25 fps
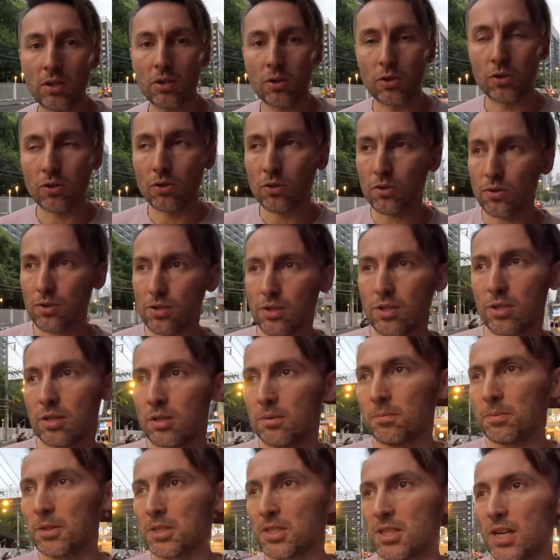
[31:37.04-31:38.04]
Who knows?
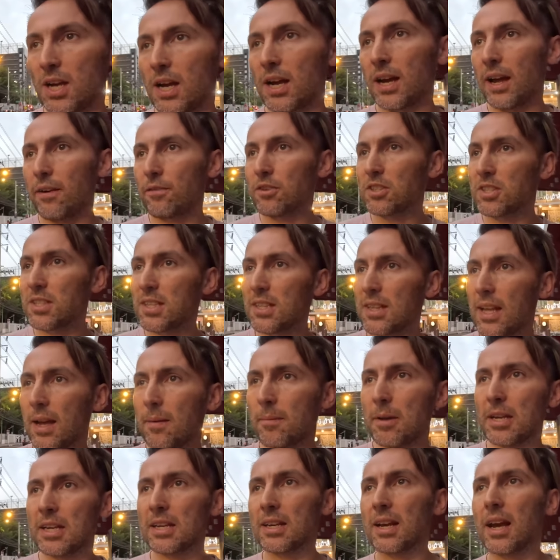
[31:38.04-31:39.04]
But yeah, I haven't seen
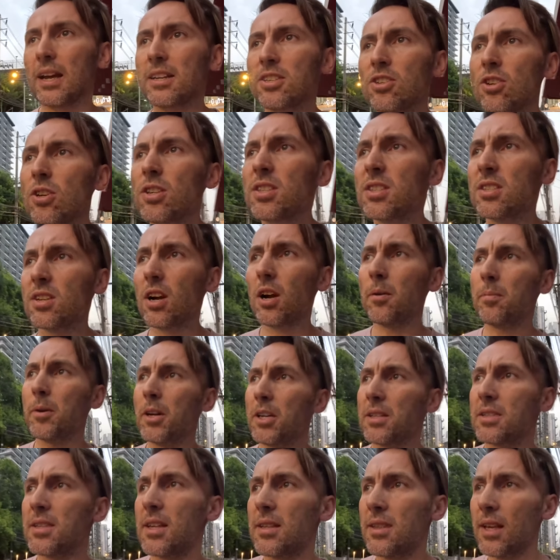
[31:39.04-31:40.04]
that many. I saw a
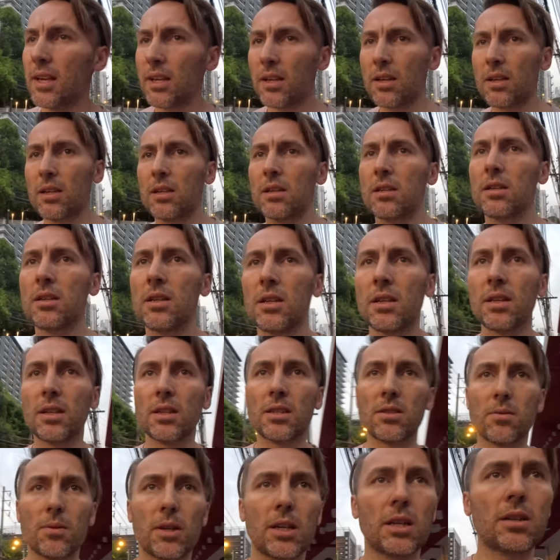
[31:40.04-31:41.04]
Starbucks, I think,
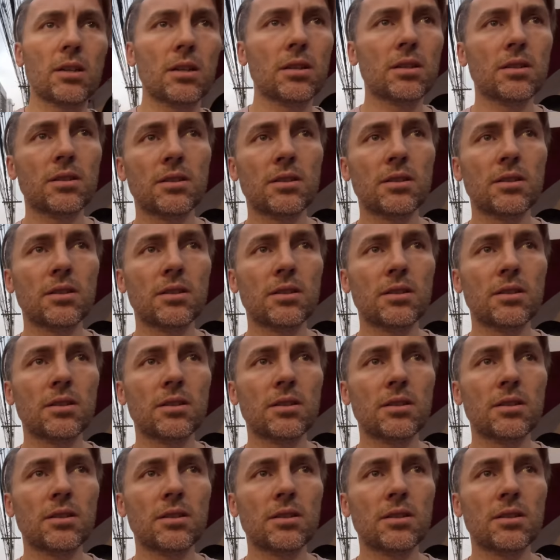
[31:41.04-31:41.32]
as well.